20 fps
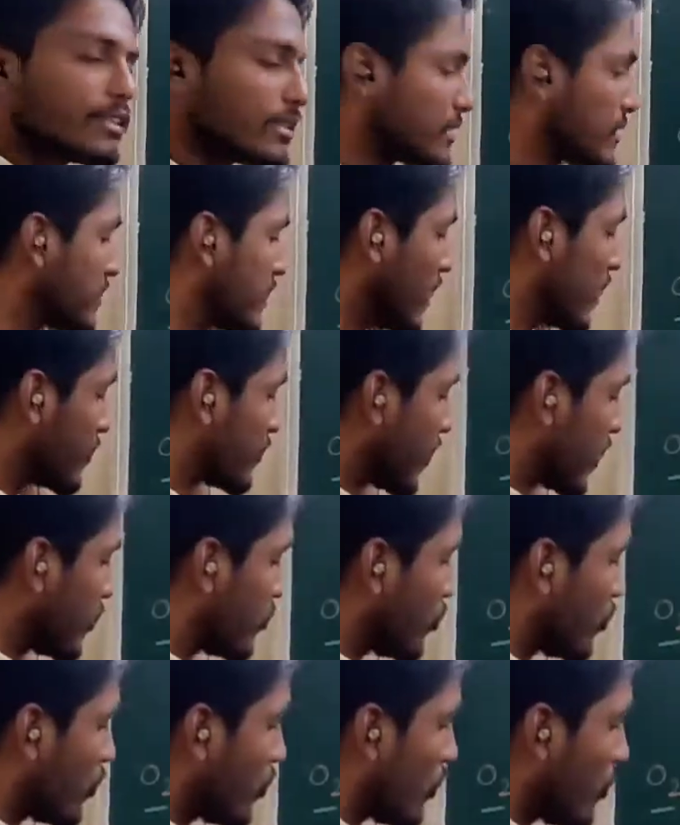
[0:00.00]
is done
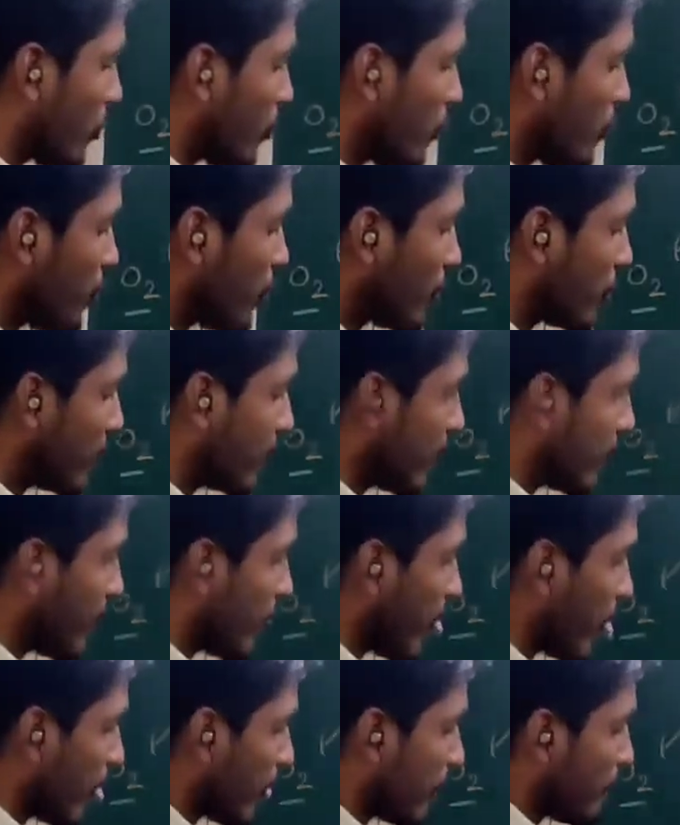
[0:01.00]
by
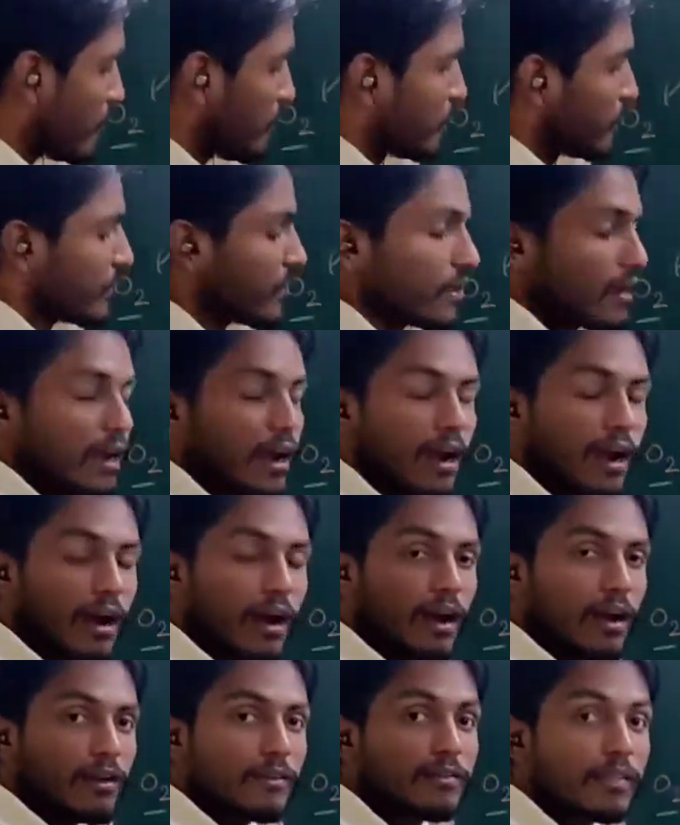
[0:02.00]
only,
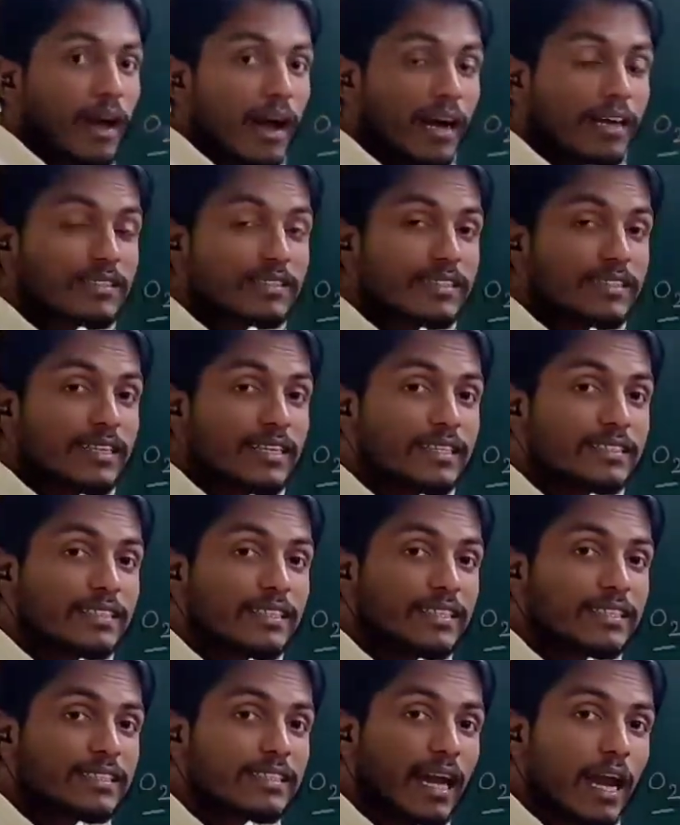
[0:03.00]
if the
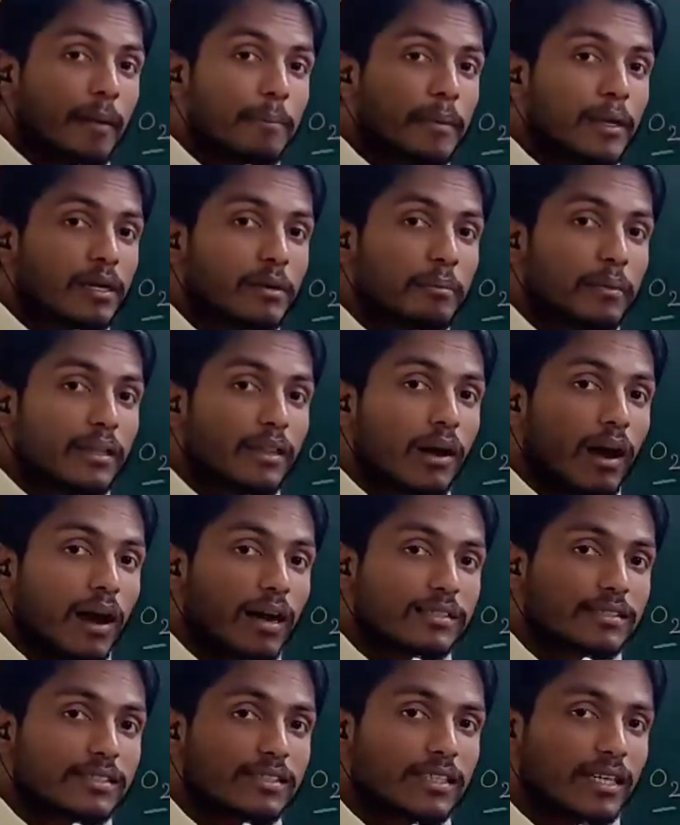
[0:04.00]
oxidation is happened by the
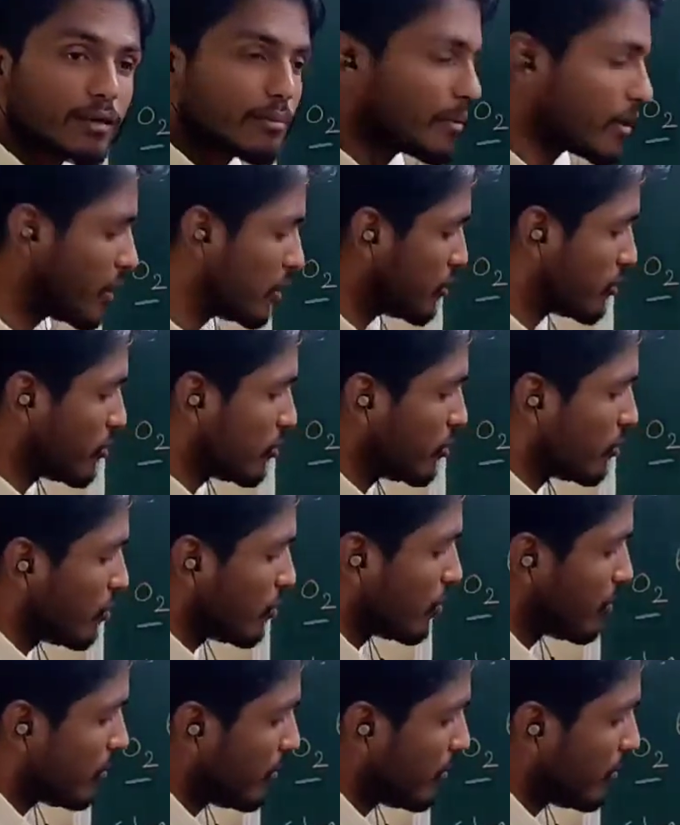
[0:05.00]
oxygen molecule,